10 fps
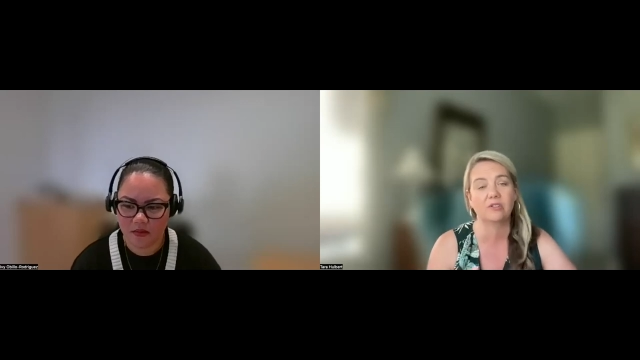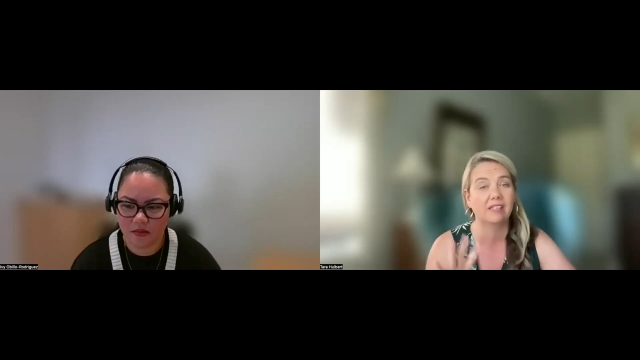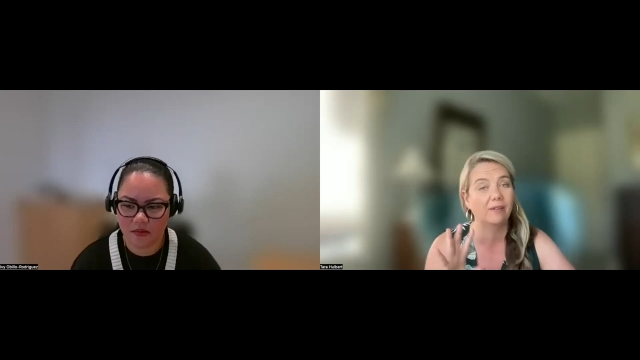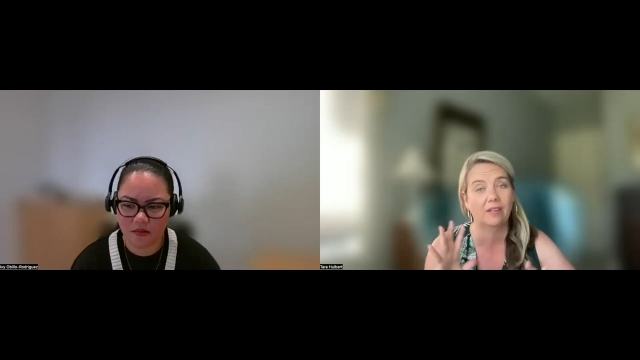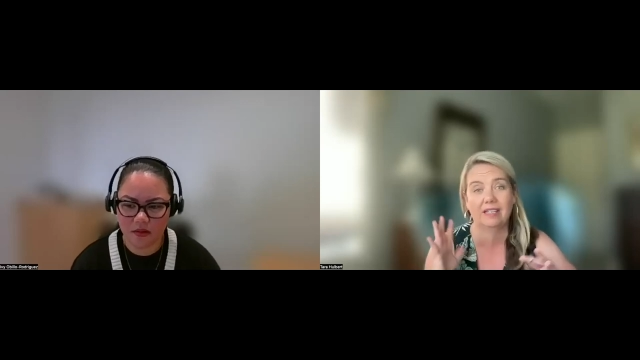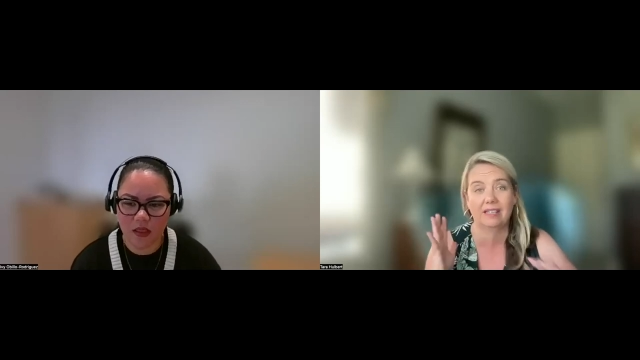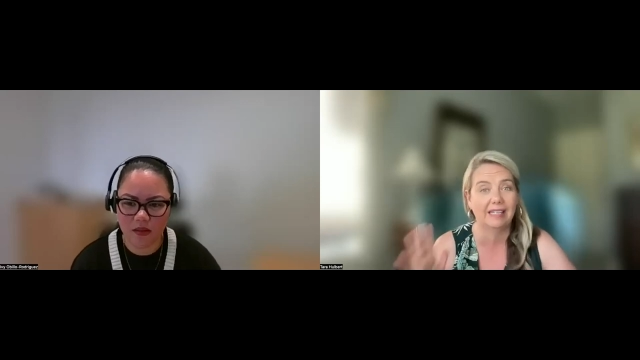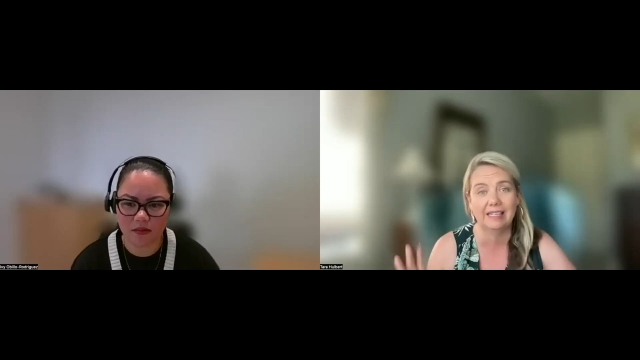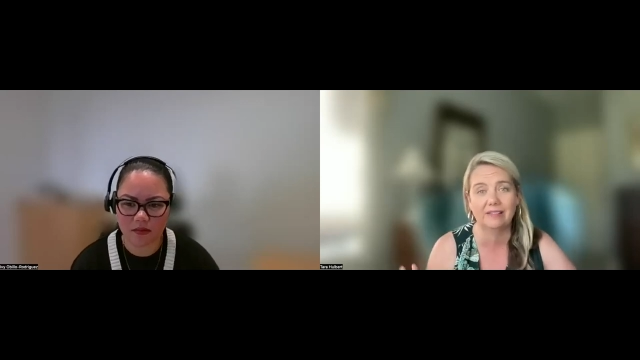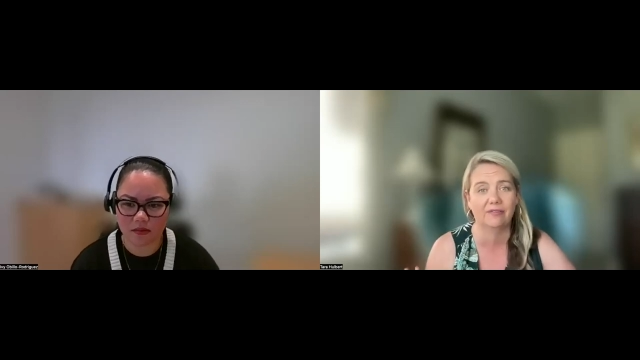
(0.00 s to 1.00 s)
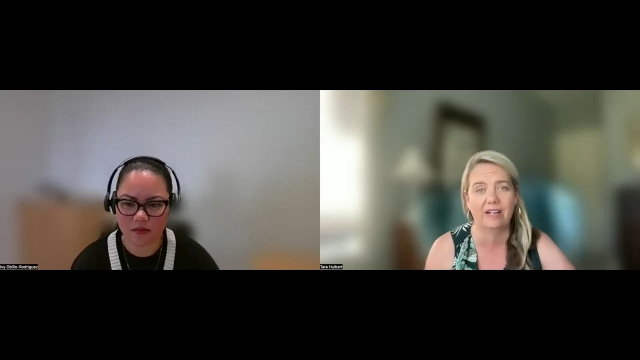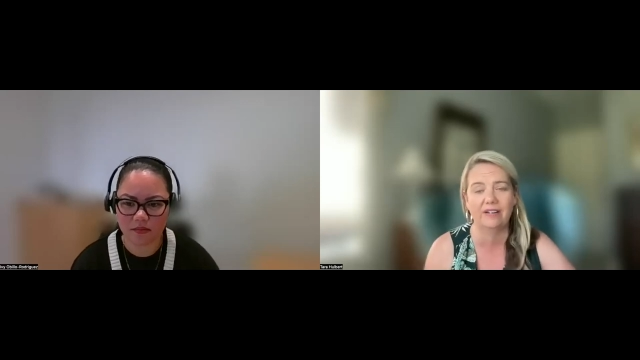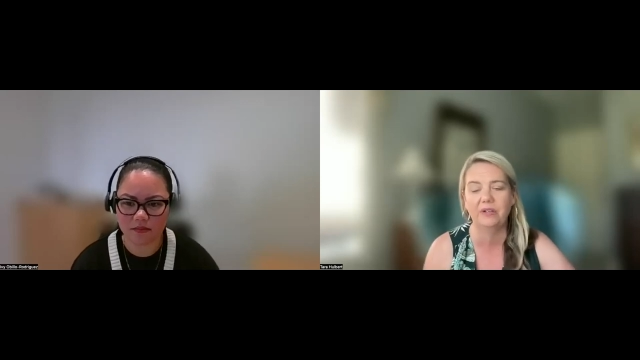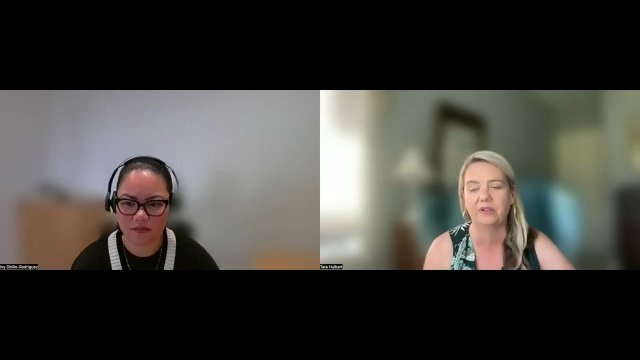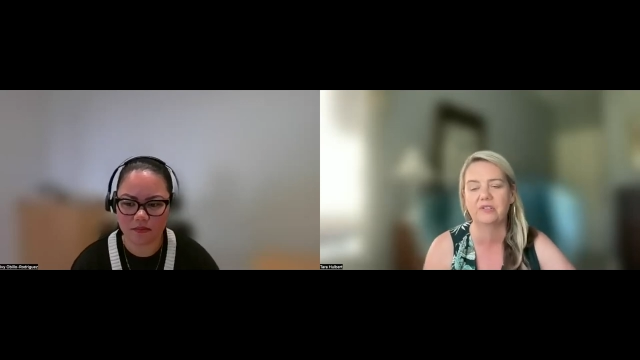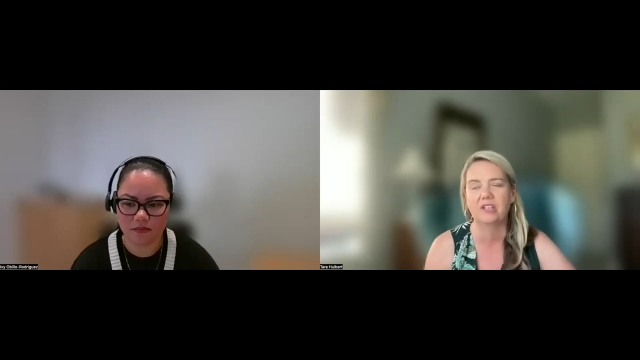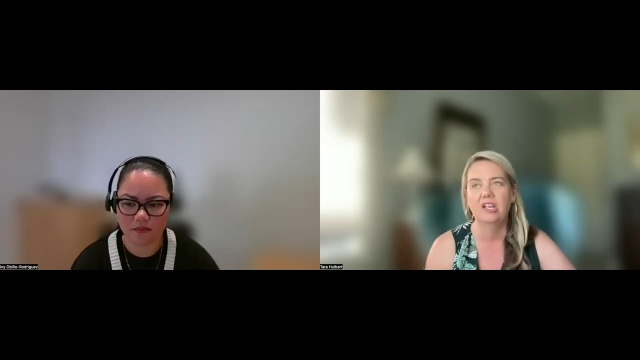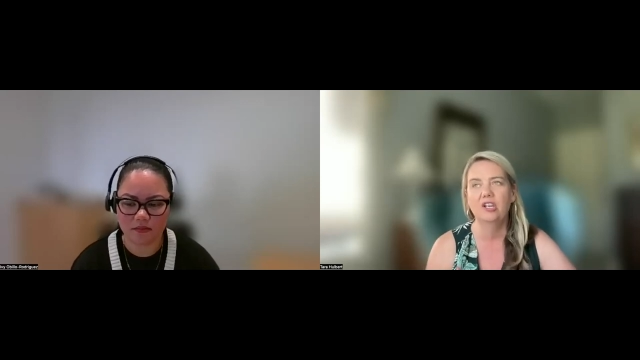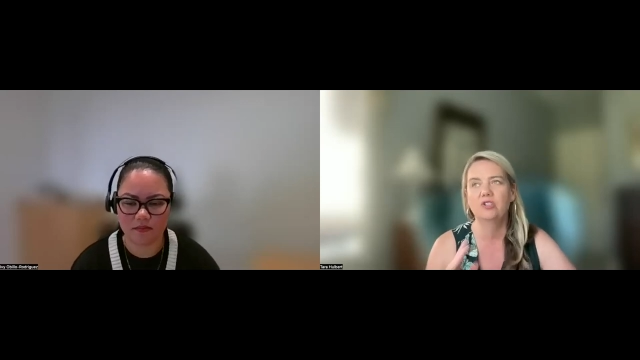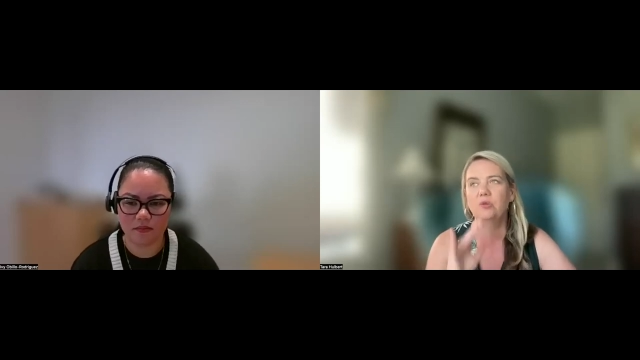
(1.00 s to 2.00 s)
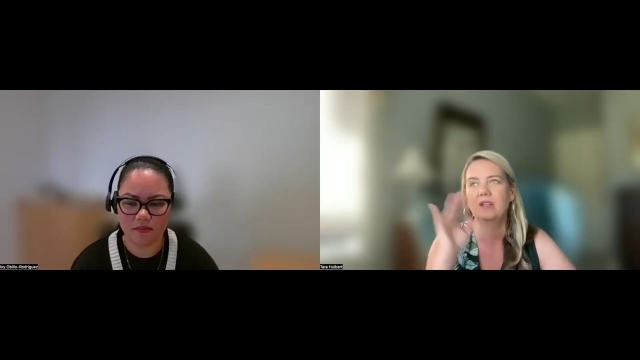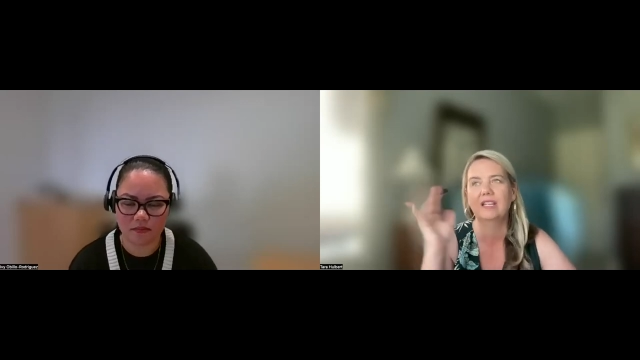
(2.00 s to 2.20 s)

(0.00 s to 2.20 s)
Speaker 1: here, say like, and they get the 5 years, do